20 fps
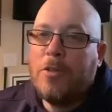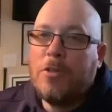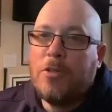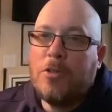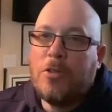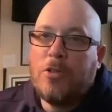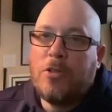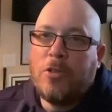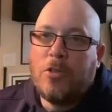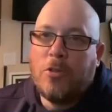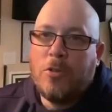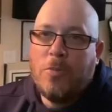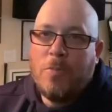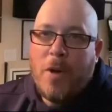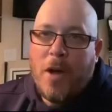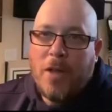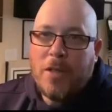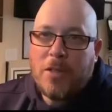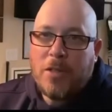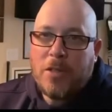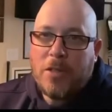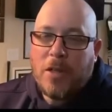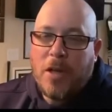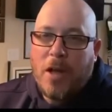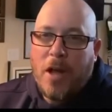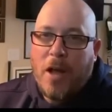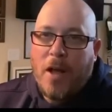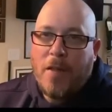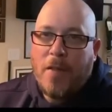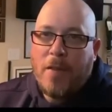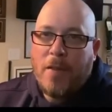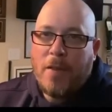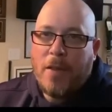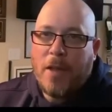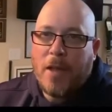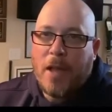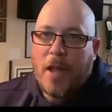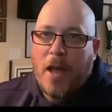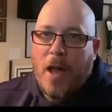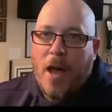too much on the
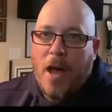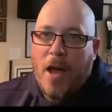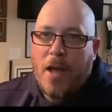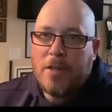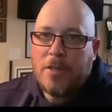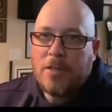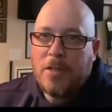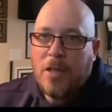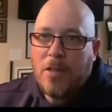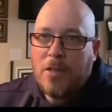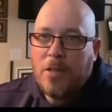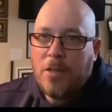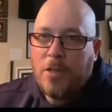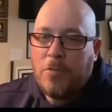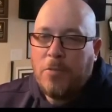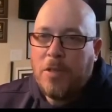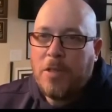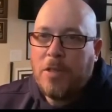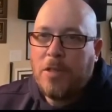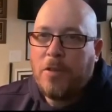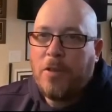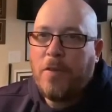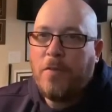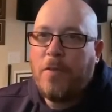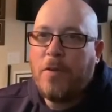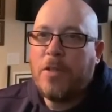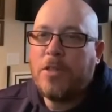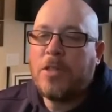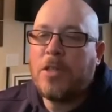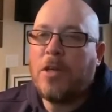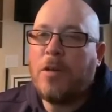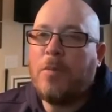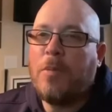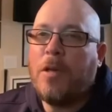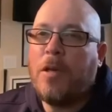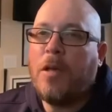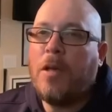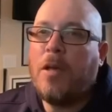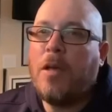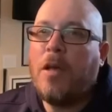content that we deliver. It's going to
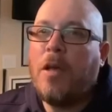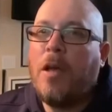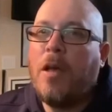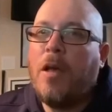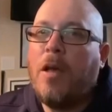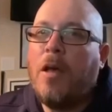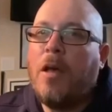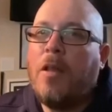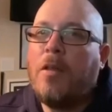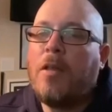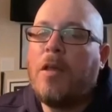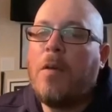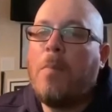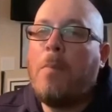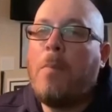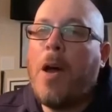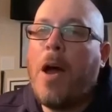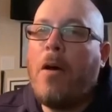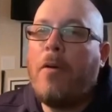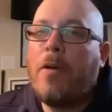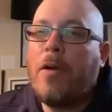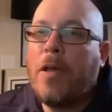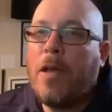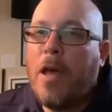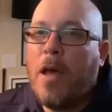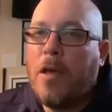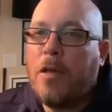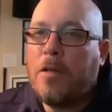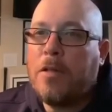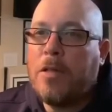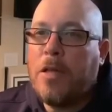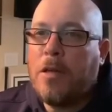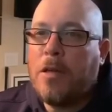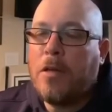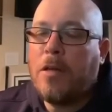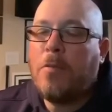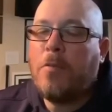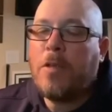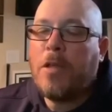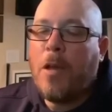be the amount of
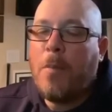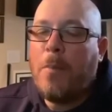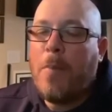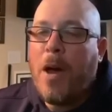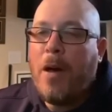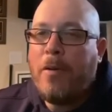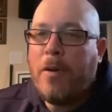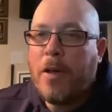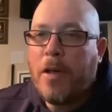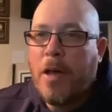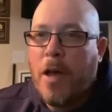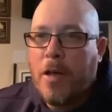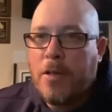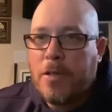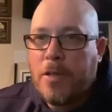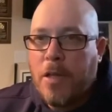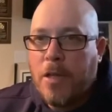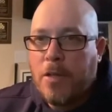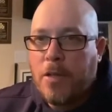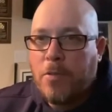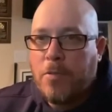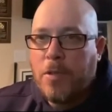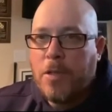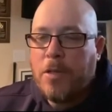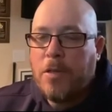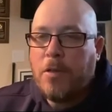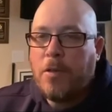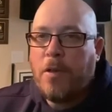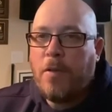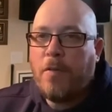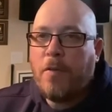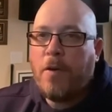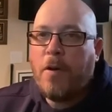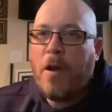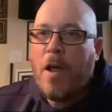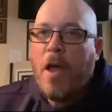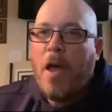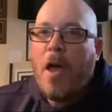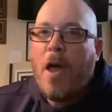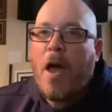content that we deliver
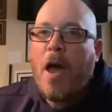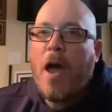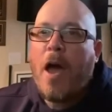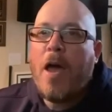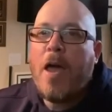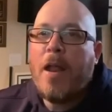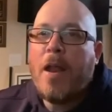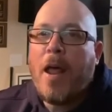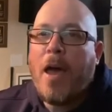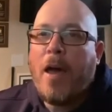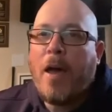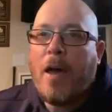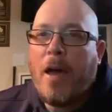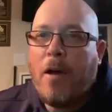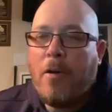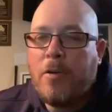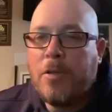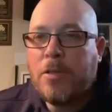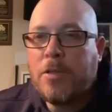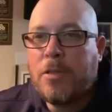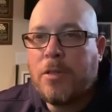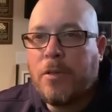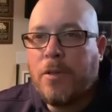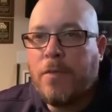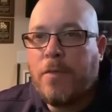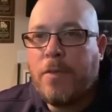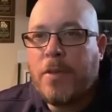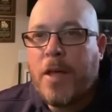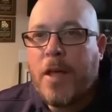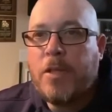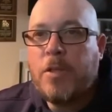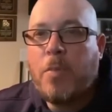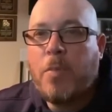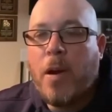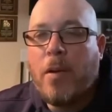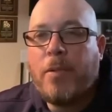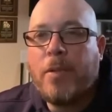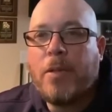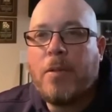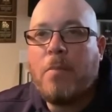and how it's delivered. That's
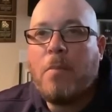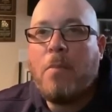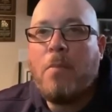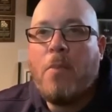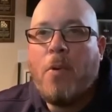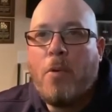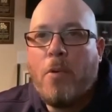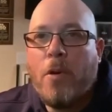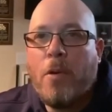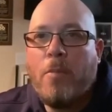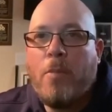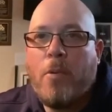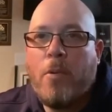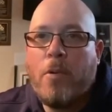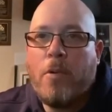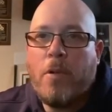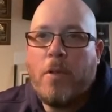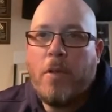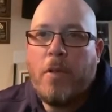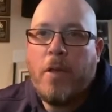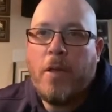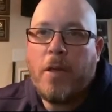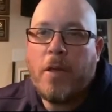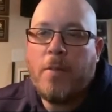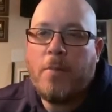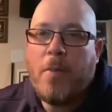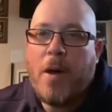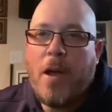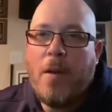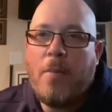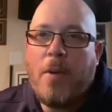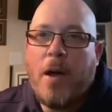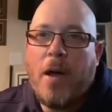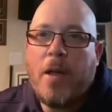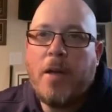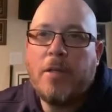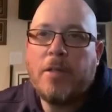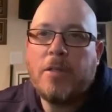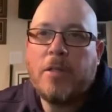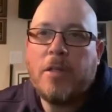probably the more important thing in my mind,